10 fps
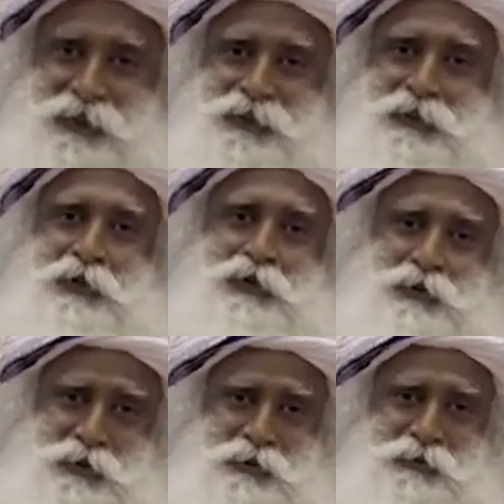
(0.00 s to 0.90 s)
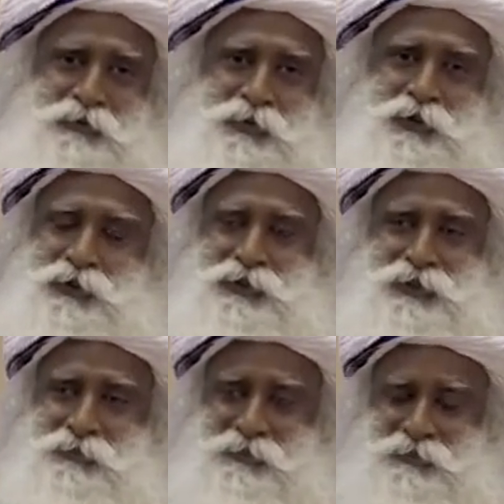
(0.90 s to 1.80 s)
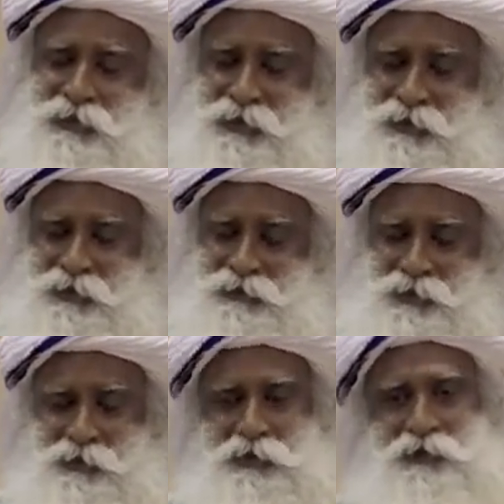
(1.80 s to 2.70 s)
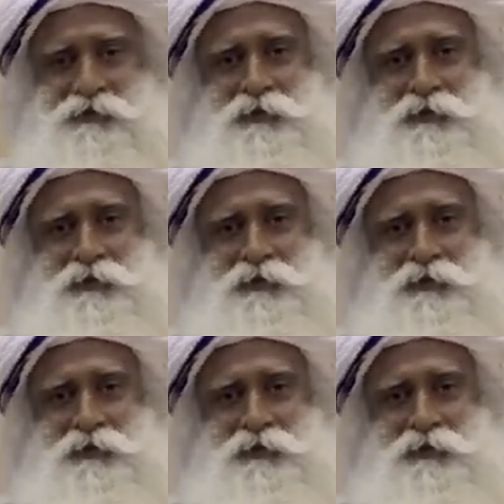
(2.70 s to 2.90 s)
the country also, not just the security